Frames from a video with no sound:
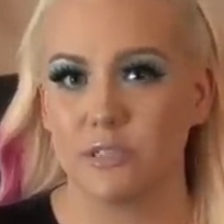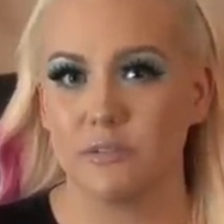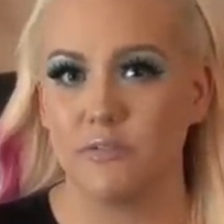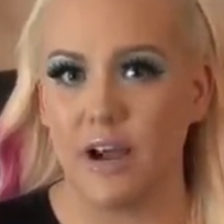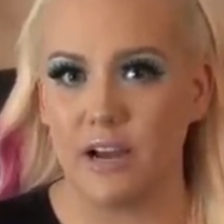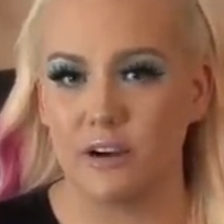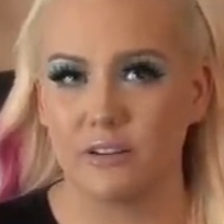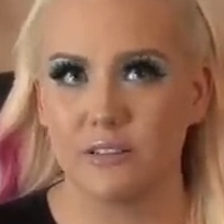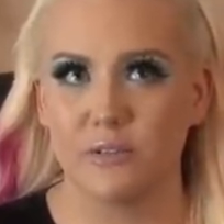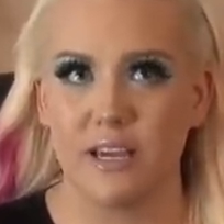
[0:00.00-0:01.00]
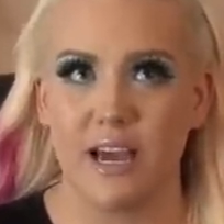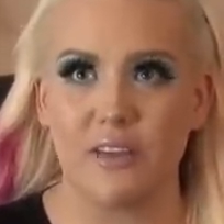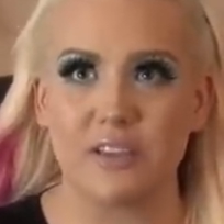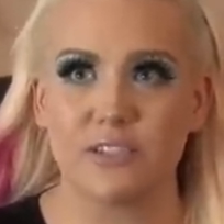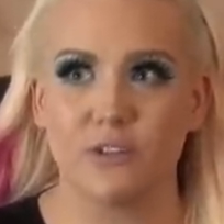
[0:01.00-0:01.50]
was fired? So they
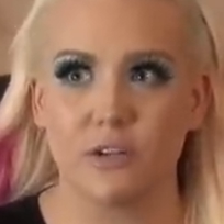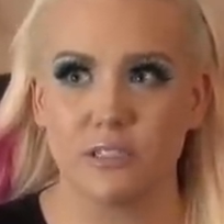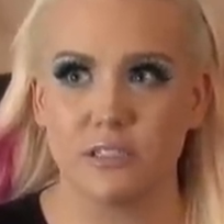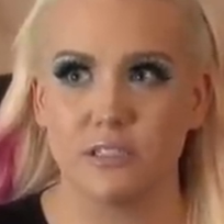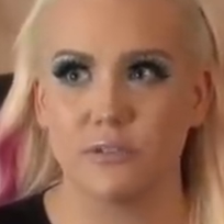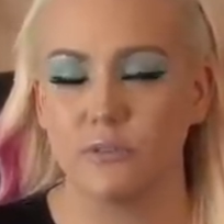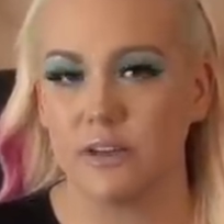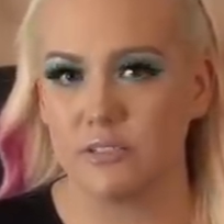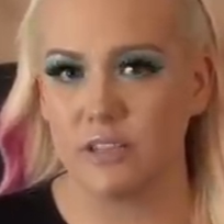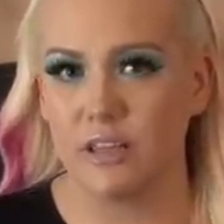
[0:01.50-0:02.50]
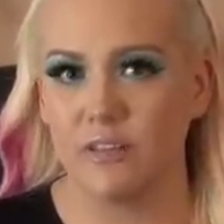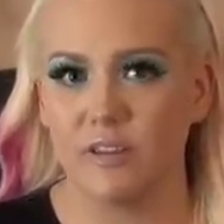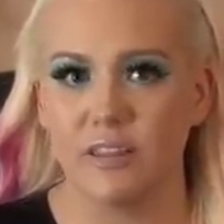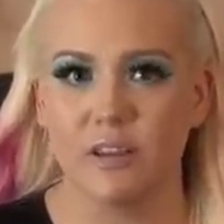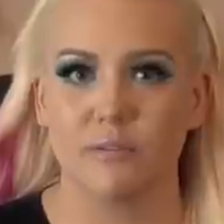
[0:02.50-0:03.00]
had this nurse in two thousand eleven